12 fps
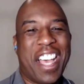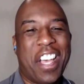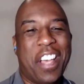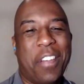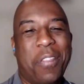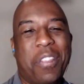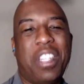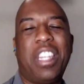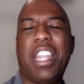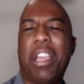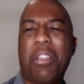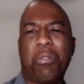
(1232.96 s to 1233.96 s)
Now,
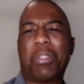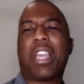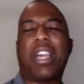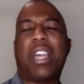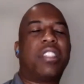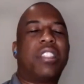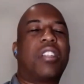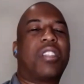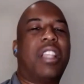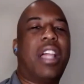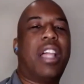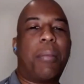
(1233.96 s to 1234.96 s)
we kind of
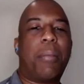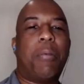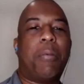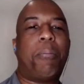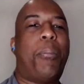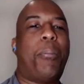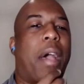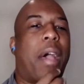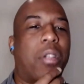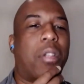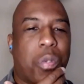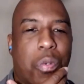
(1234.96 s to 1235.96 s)
talked a lot
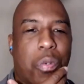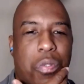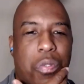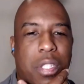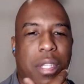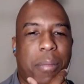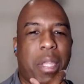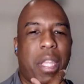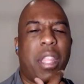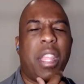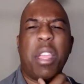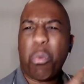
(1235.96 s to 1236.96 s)
about tools,
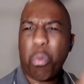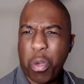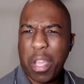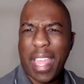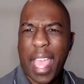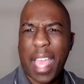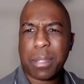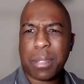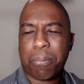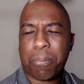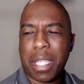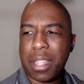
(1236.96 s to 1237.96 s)
but what
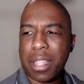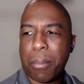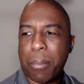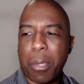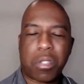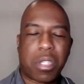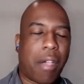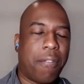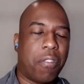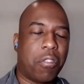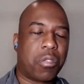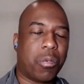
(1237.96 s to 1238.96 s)
has been the most
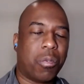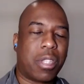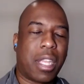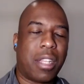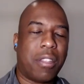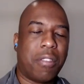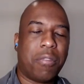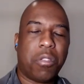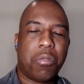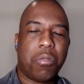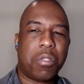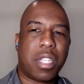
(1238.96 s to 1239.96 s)
helpful tool that you've
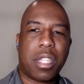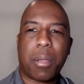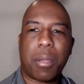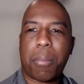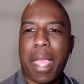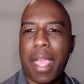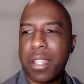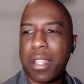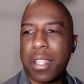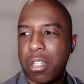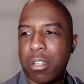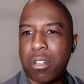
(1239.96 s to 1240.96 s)
used in the
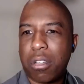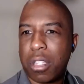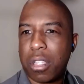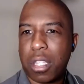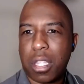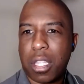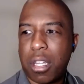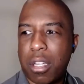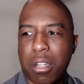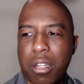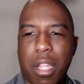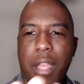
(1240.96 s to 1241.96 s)
past year
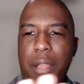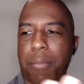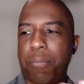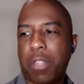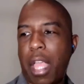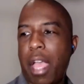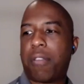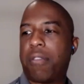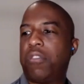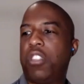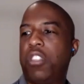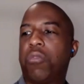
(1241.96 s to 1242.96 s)
there, out
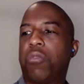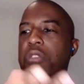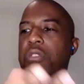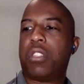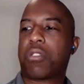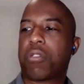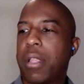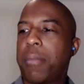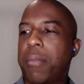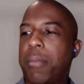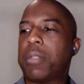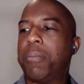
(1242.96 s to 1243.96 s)
of,
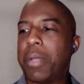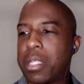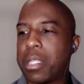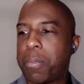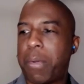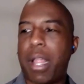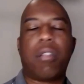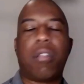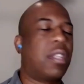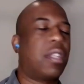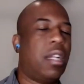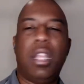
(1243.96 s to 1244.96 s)
Descript,
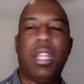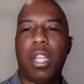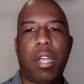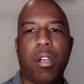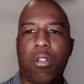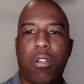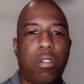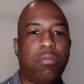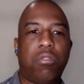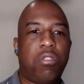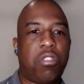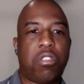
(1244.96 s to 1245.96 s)
Buzzsprout,
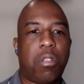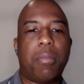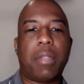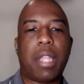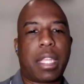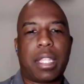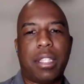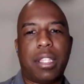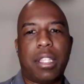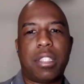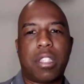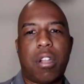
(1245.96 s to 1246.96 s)
or Zoom? Like,
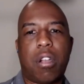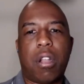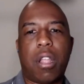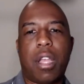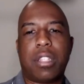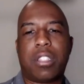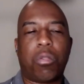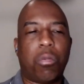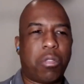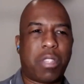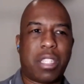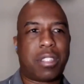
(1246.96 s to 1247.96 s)
is there a
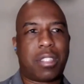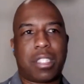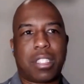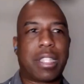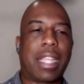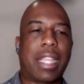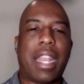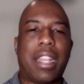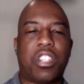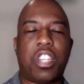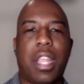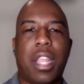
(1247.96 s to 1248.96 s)
tool that's just like
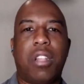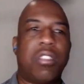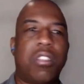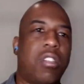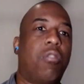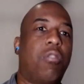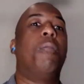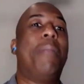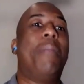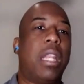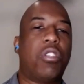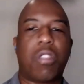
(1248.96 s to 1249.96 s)
kind of changed or
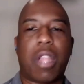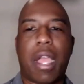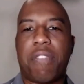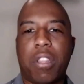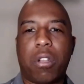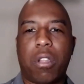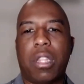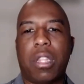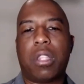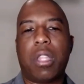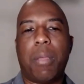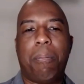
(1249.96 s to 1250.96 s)
made your life a little
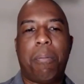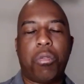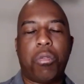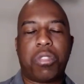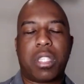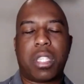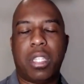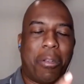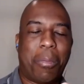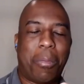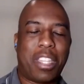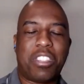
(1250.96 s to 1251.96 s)

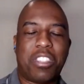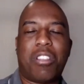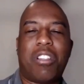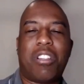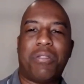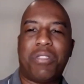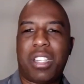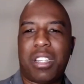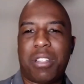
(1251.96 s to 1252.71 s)
bit easier?